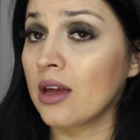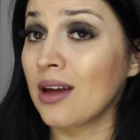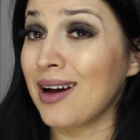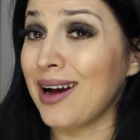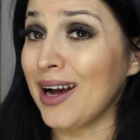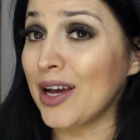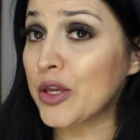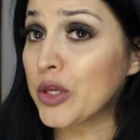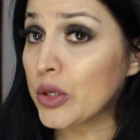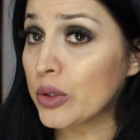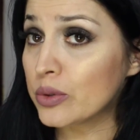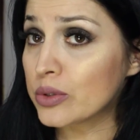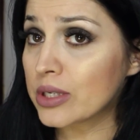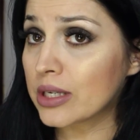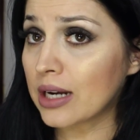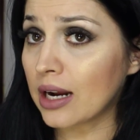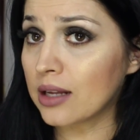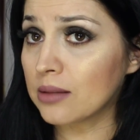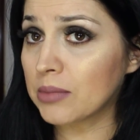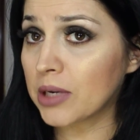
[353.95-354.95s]
I use
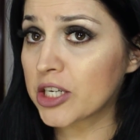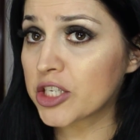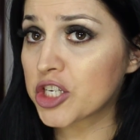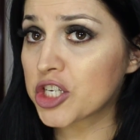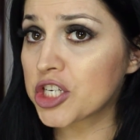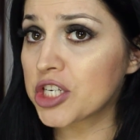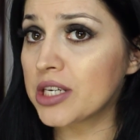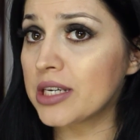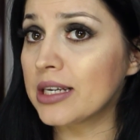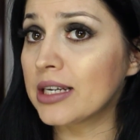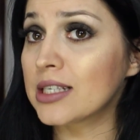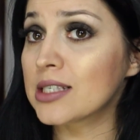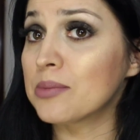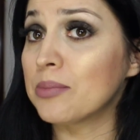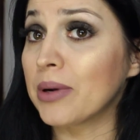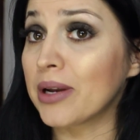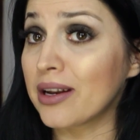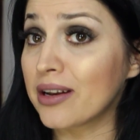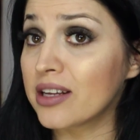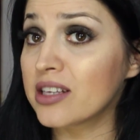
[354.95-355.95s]
it on my cheeks,
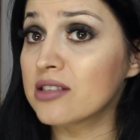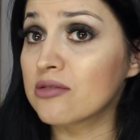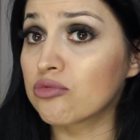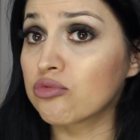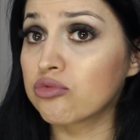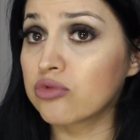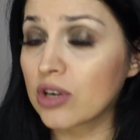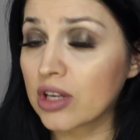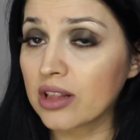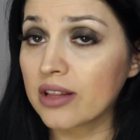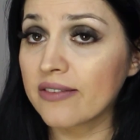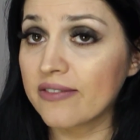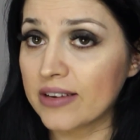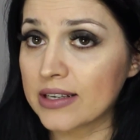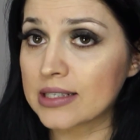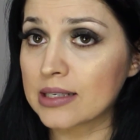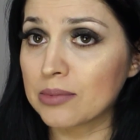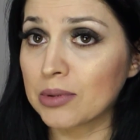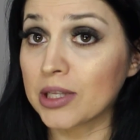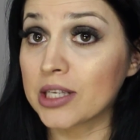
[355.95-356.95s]
but it is really
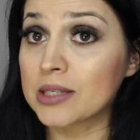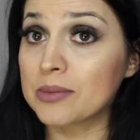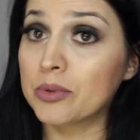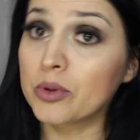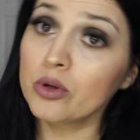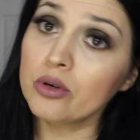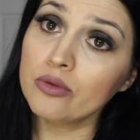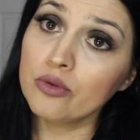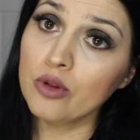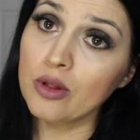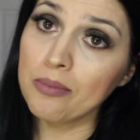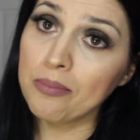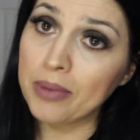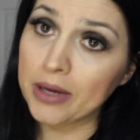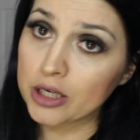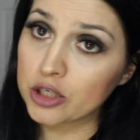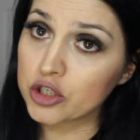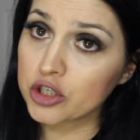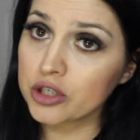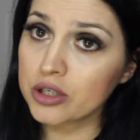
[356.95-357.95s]
visible. It's beautiful in
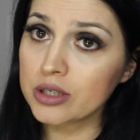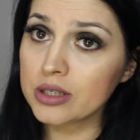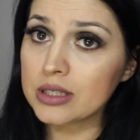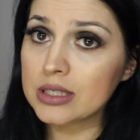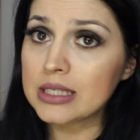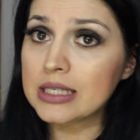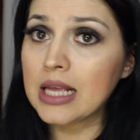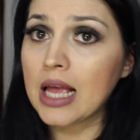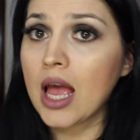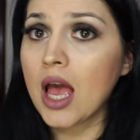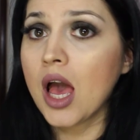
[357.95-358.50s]
pictures,